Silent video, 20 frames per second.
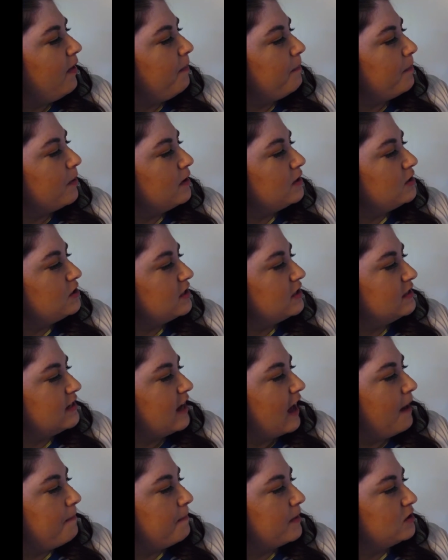perched
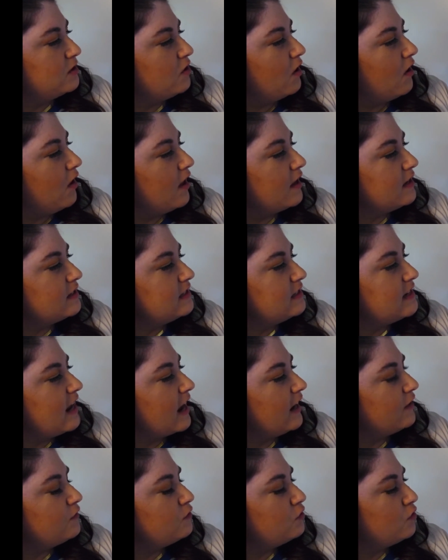atop a tall
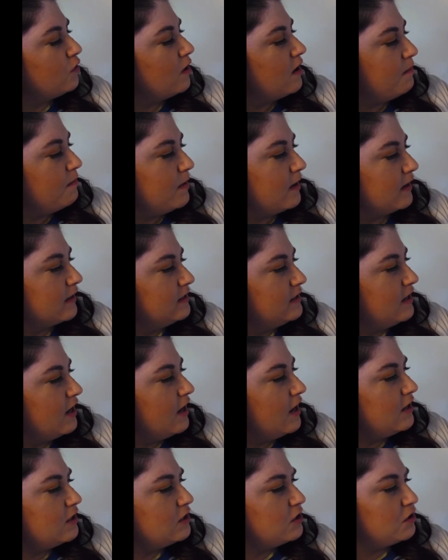stack of storybooks,
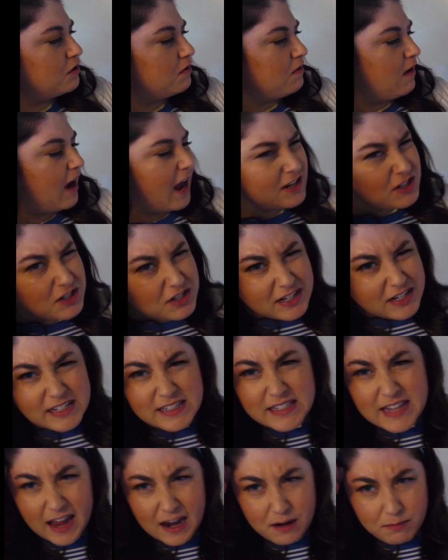scratching his
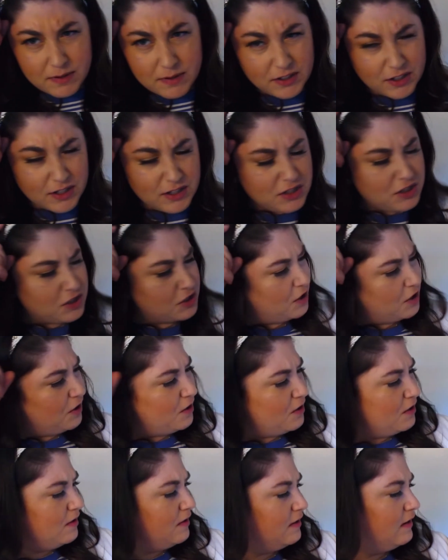head with
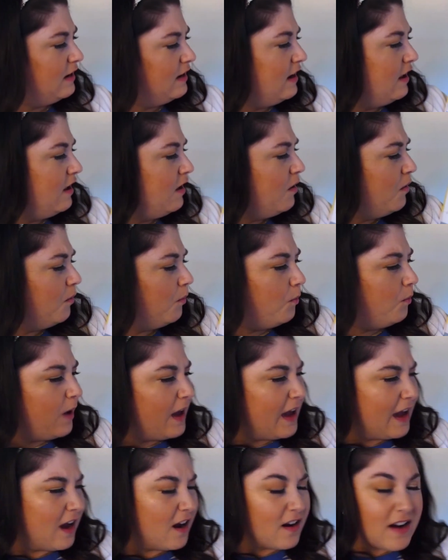concern.
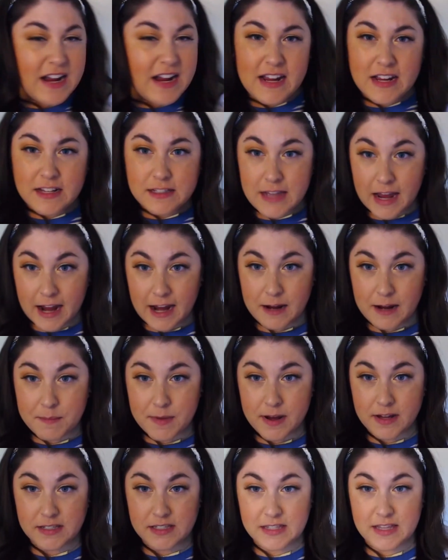Where is
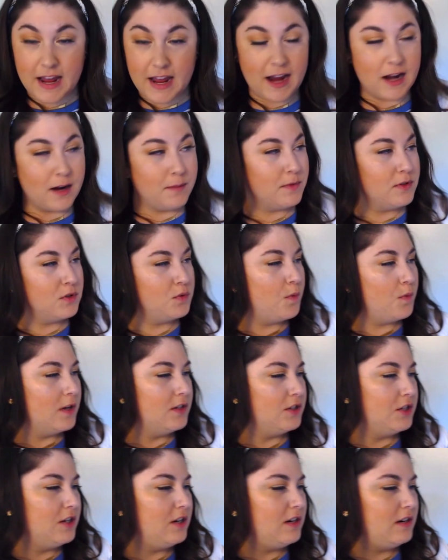Amos? The animals
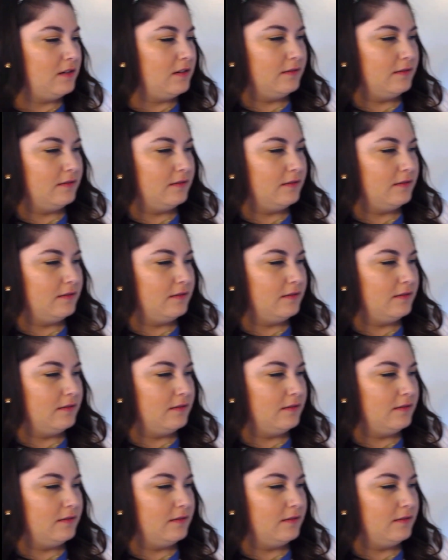wondered.